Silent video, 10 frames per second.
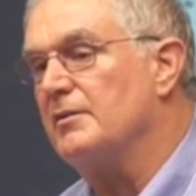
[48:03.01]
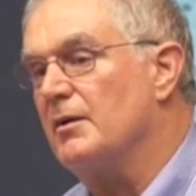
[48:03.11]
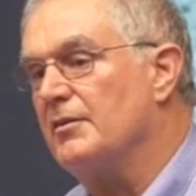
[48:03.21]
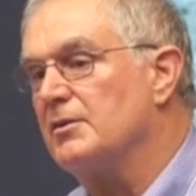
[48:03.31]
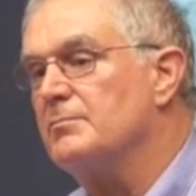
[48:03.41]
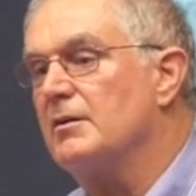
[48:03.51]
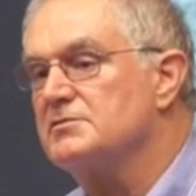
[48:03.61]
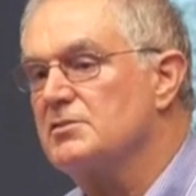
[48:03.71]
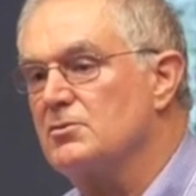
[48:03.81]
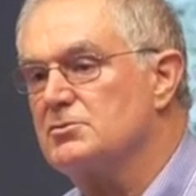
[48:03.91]
their mother, but
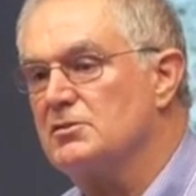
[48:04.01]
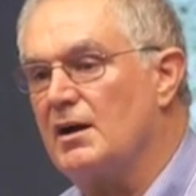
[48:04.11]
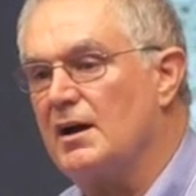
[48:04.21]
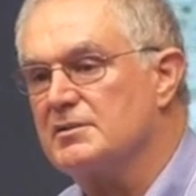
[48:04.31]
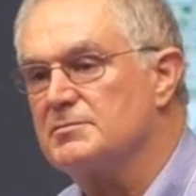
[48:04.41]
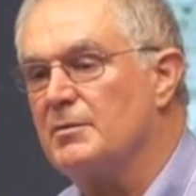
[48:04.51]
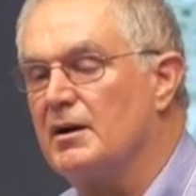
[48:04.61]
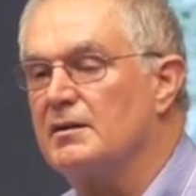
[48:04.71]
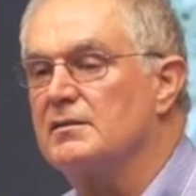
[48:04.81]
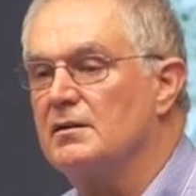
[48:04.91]
socialized
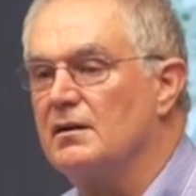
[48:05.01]
by,